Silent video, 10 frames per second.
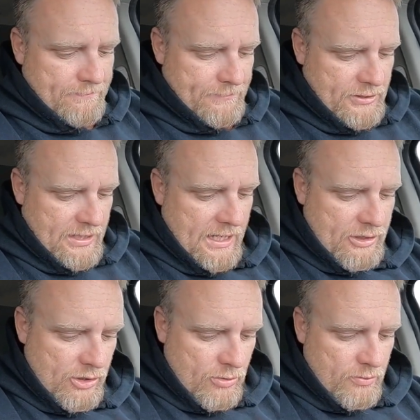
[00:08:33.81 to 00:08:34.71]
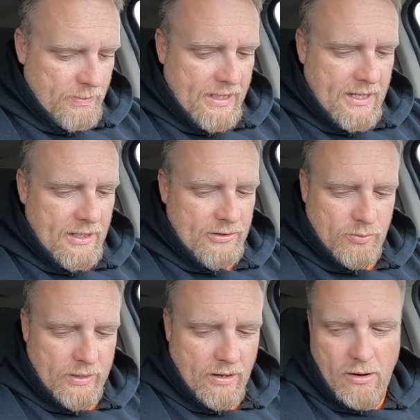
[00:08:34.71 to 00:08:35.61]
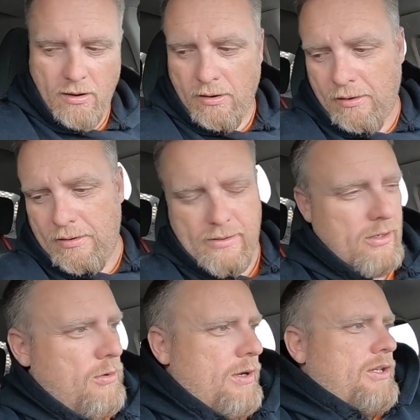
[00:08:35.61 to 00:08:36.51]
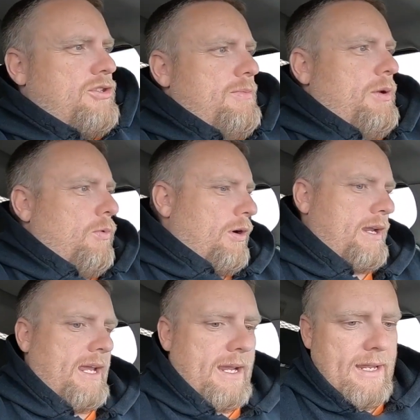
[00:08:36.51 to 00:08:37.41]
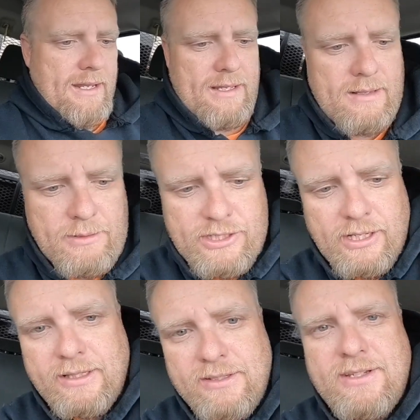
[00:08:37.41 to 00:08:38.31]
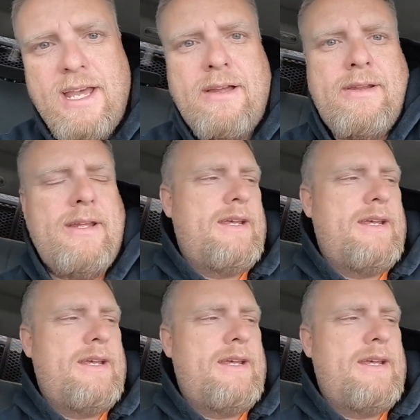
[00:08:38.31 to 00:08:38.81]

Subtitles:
Stay tuned because we are going to be working, let me shut this down.